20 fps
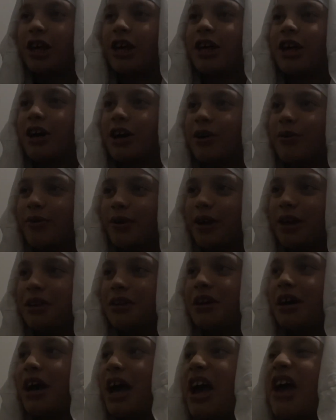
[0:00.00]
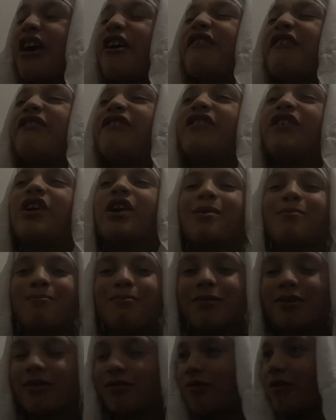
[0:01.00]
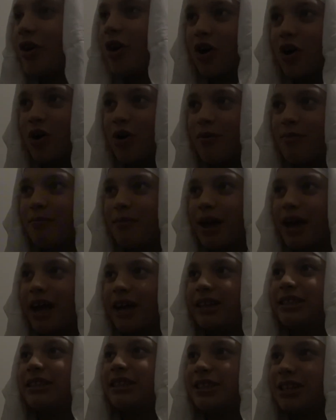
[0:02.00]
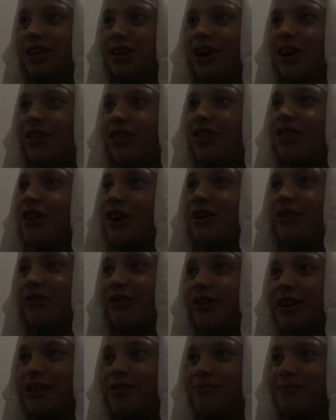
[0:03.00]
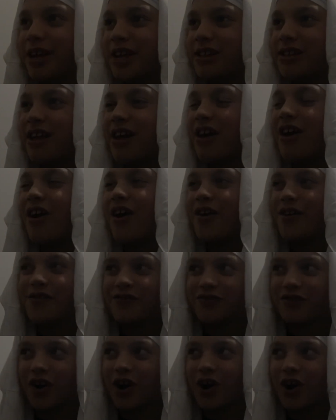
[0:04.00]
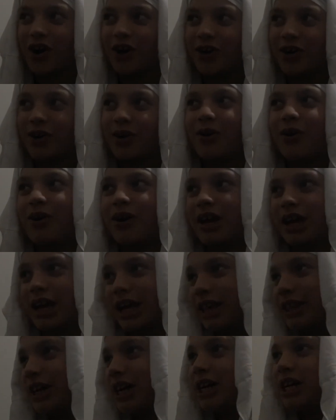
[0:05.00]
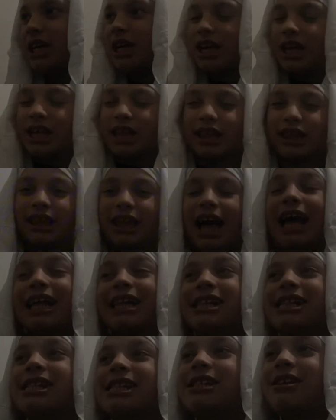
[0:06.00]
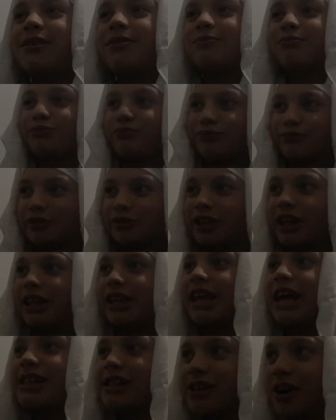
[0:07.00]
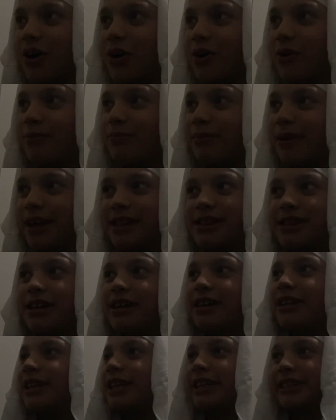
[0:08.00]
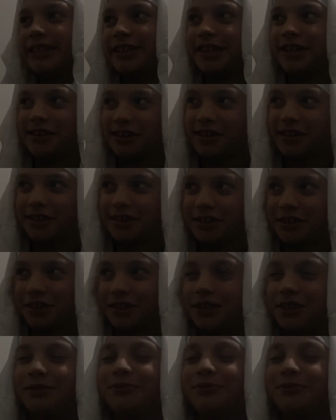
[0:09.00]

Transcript: go in every home and sell the Christmas for the last the last home is a little girl